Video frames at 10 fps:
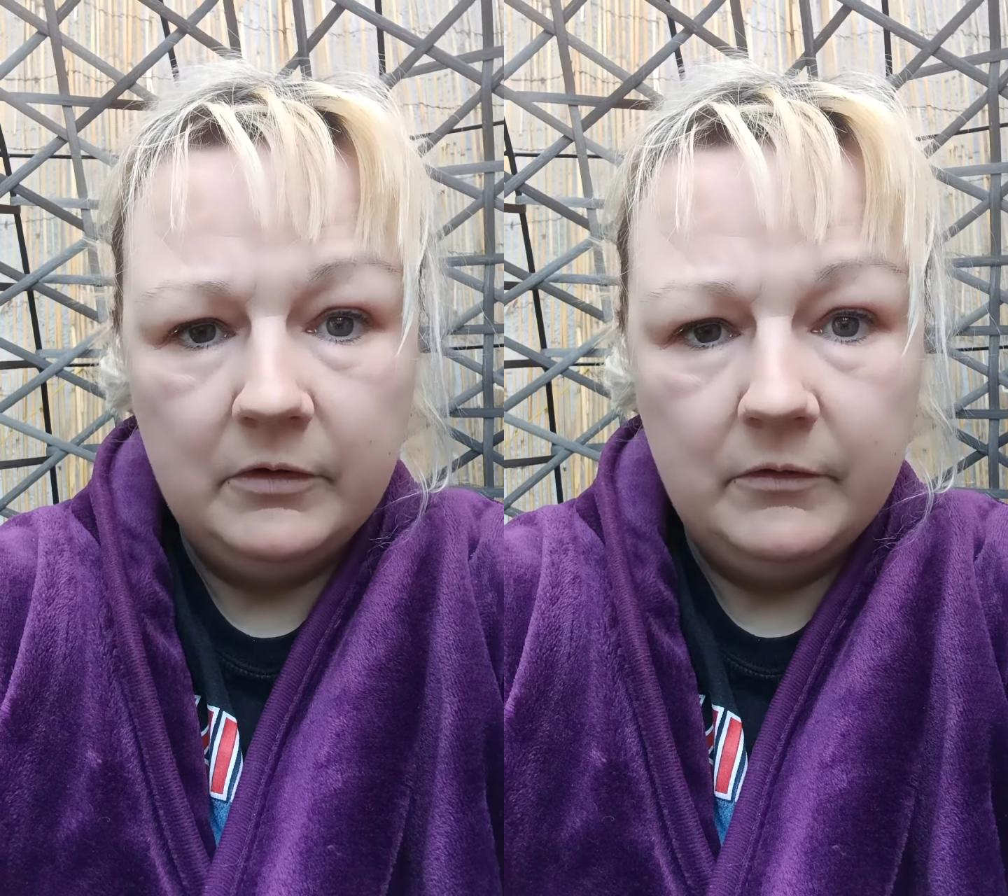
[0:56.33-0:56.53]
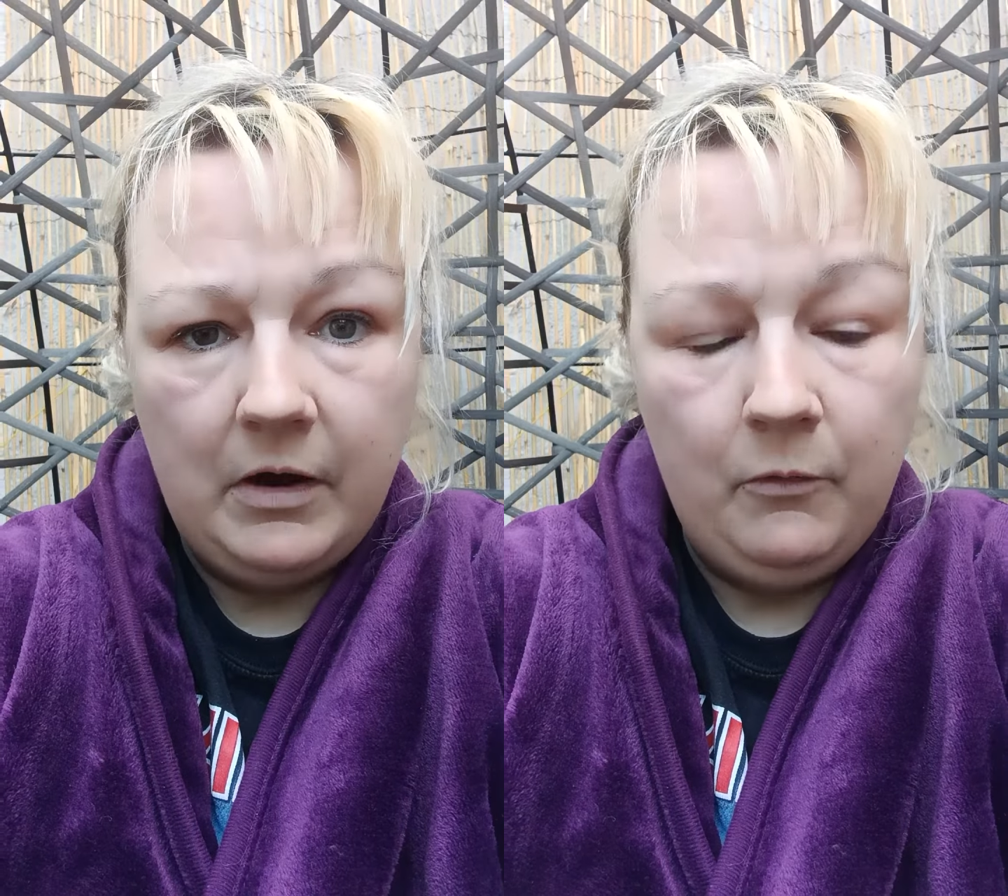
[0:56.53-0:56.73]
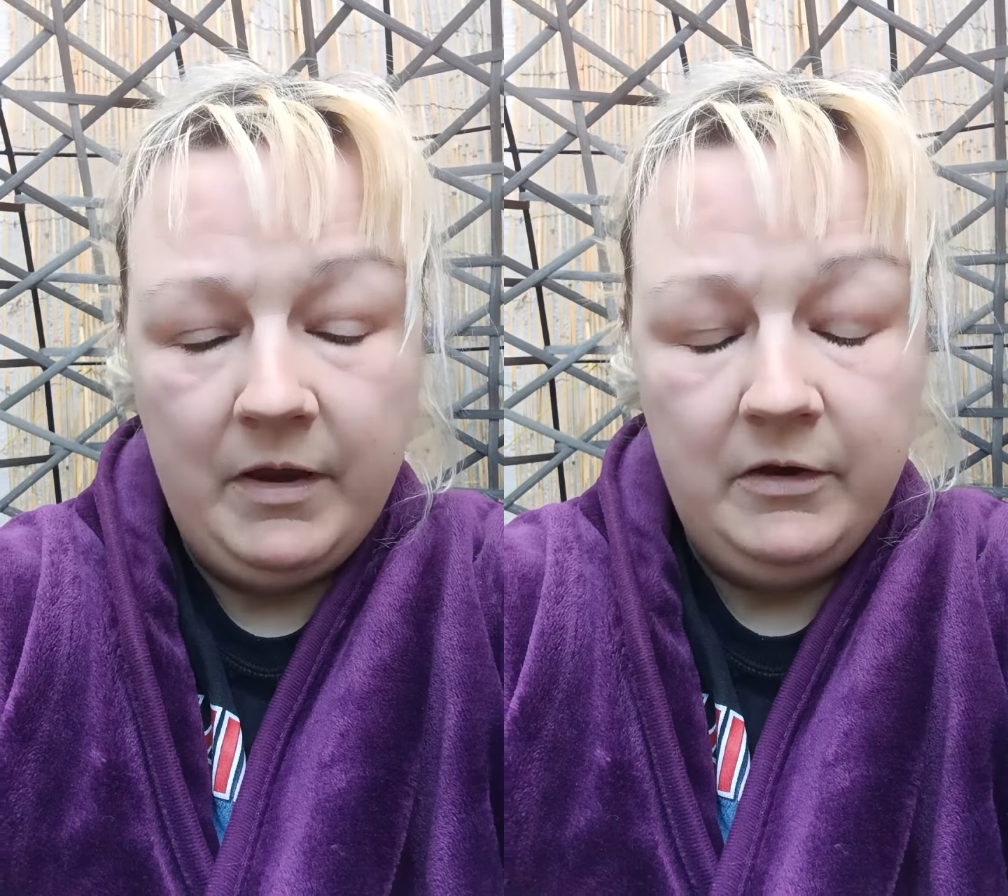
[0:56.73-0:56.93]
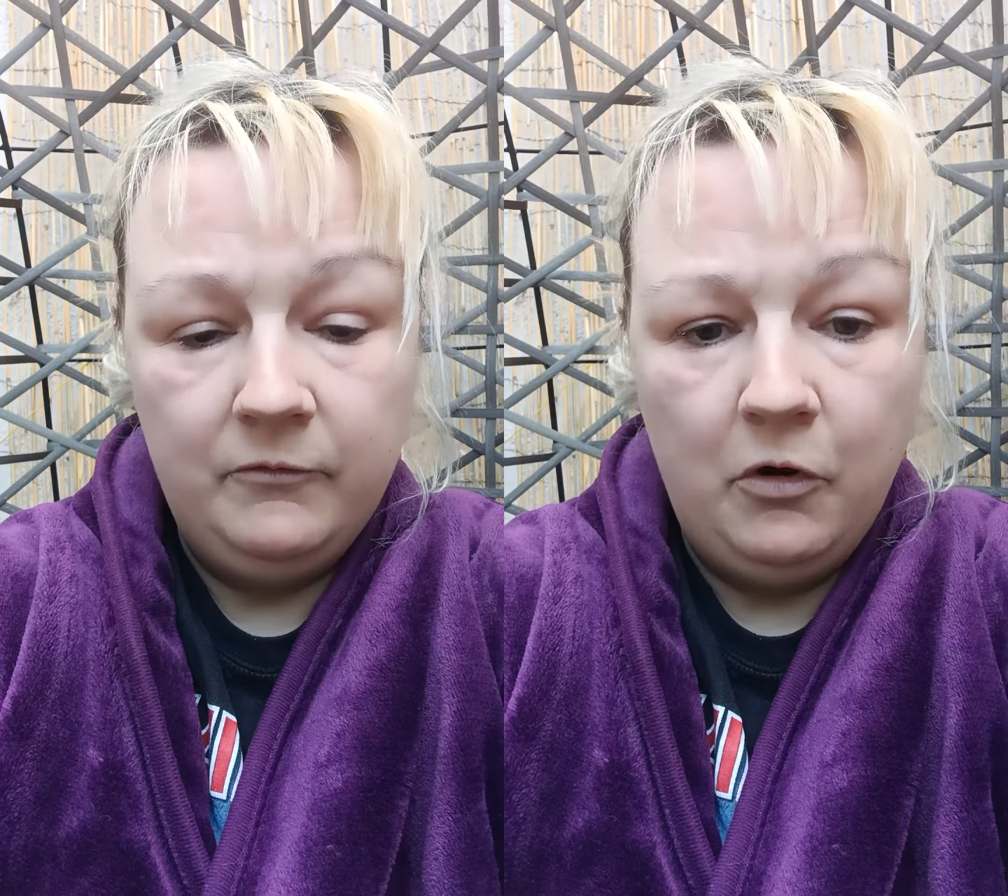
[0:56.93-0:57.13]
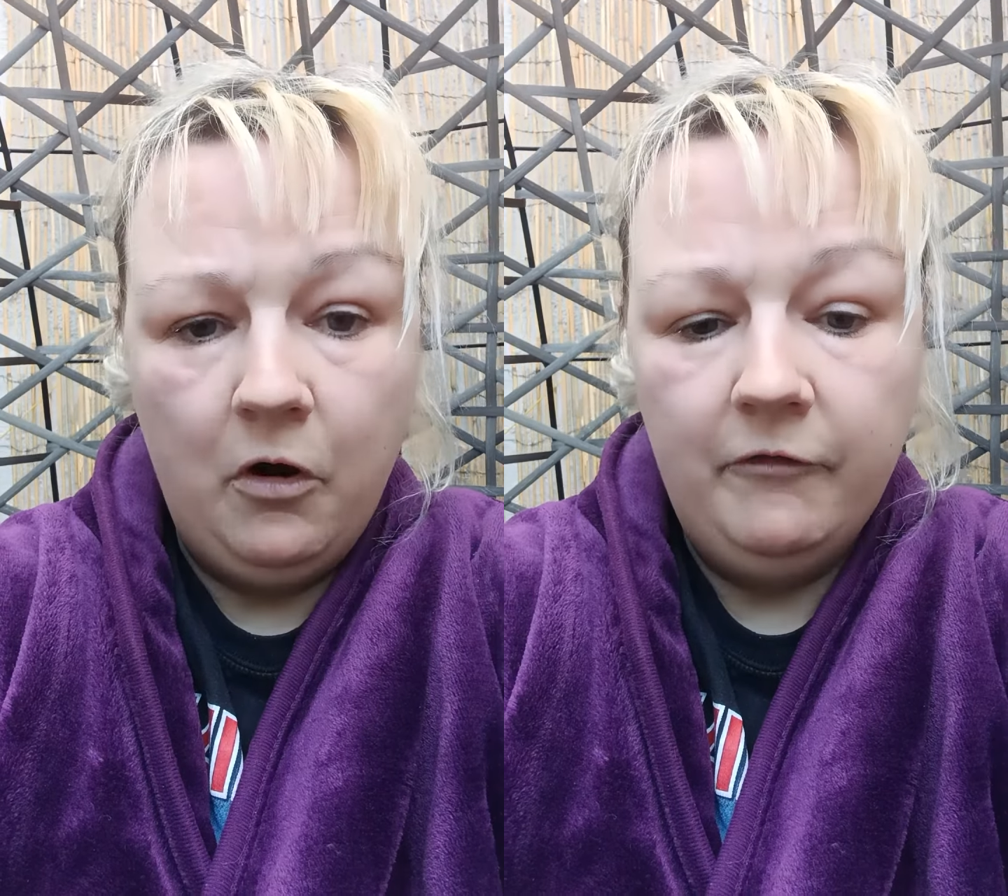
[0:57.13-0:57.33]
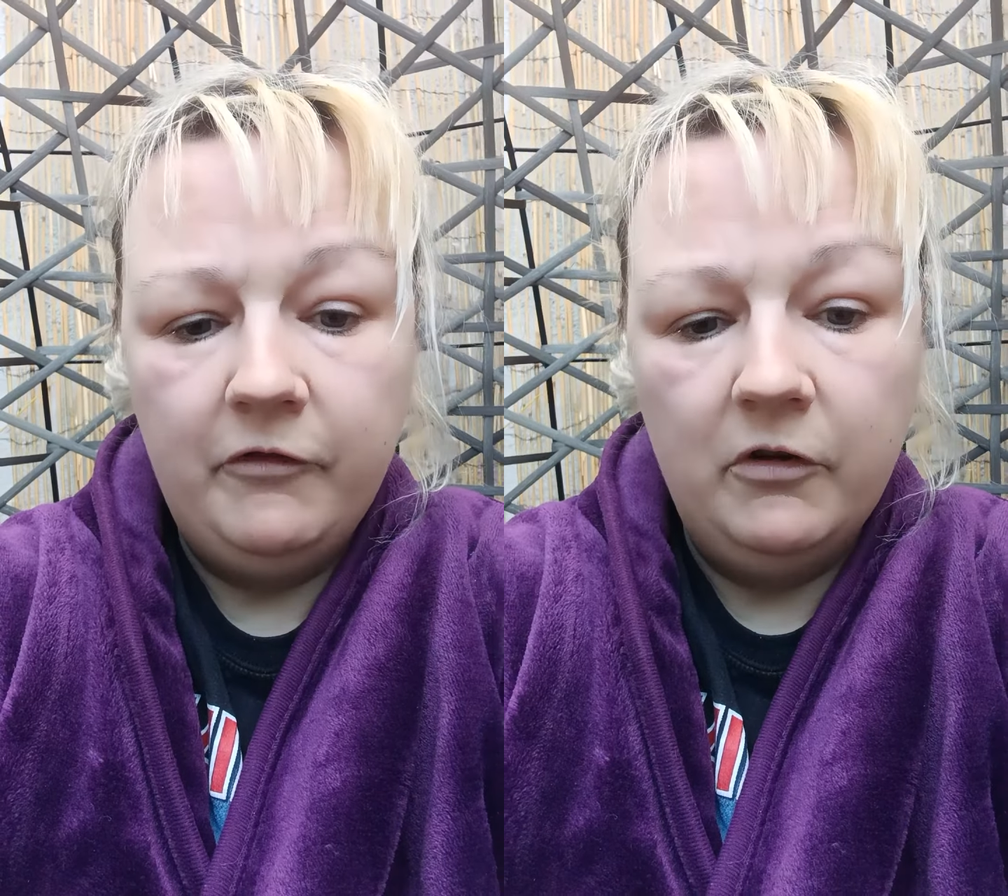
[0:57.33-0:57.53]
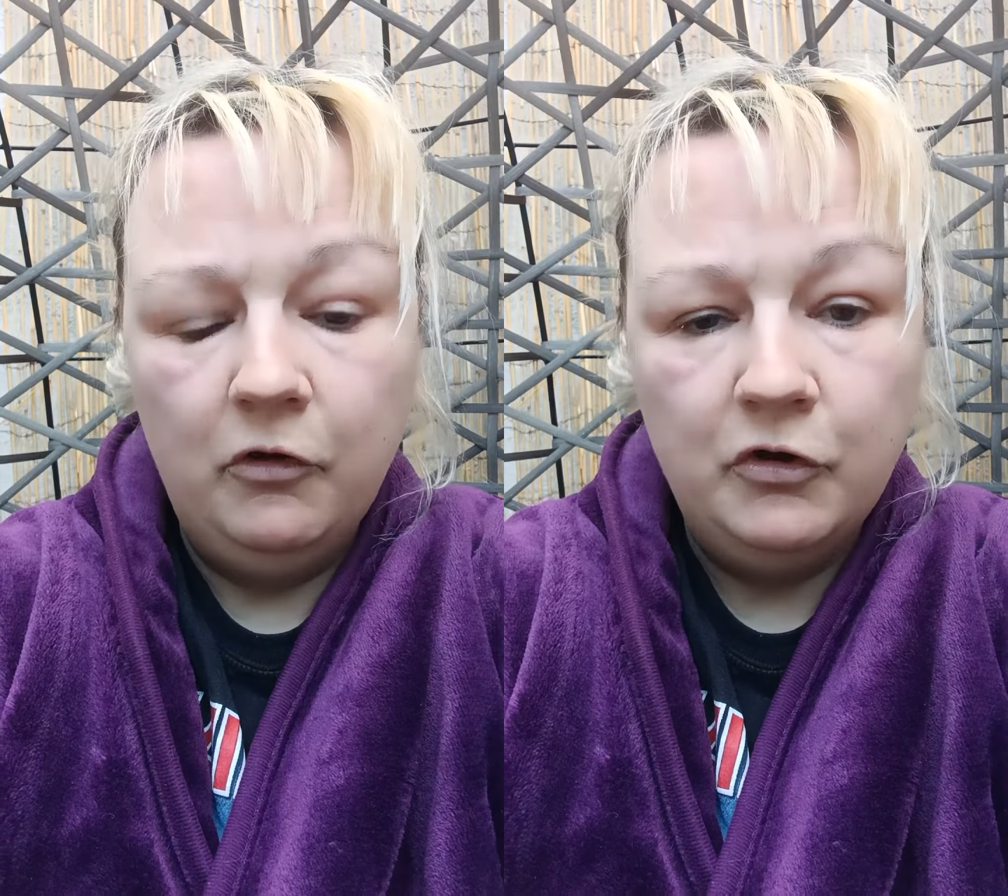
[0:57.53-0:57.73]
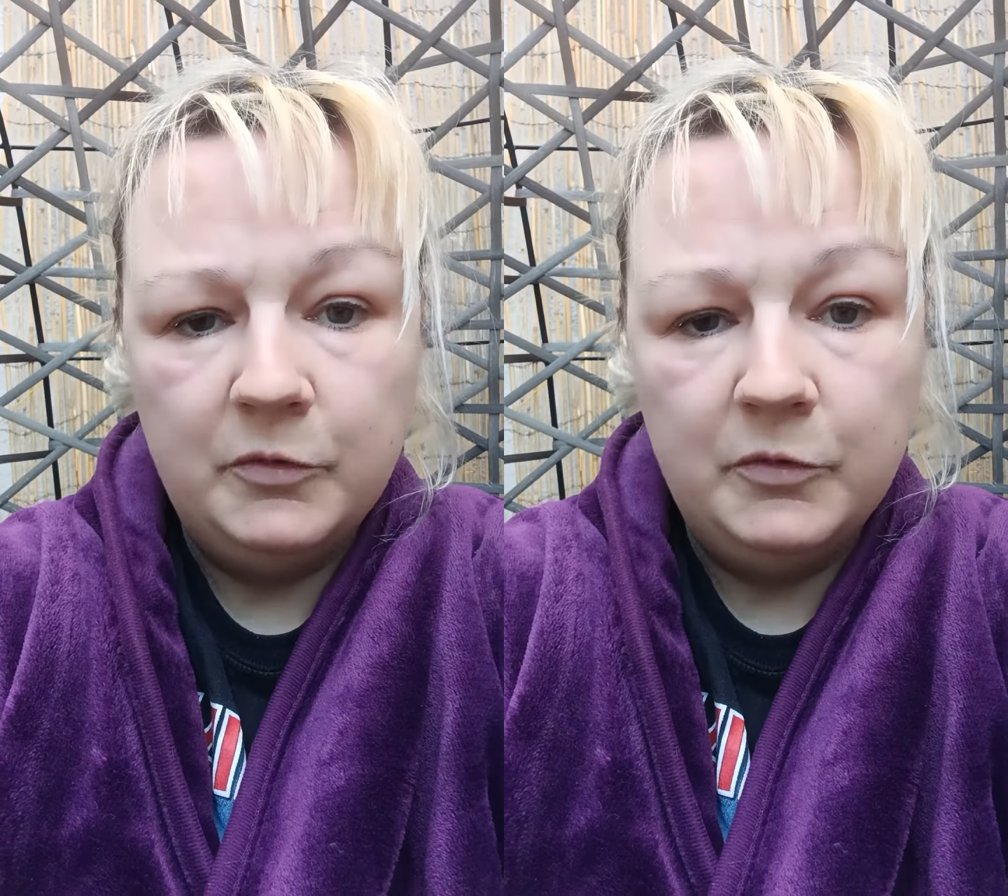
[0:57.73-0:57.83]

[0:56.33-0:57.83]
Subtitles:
Or when you go for a lunch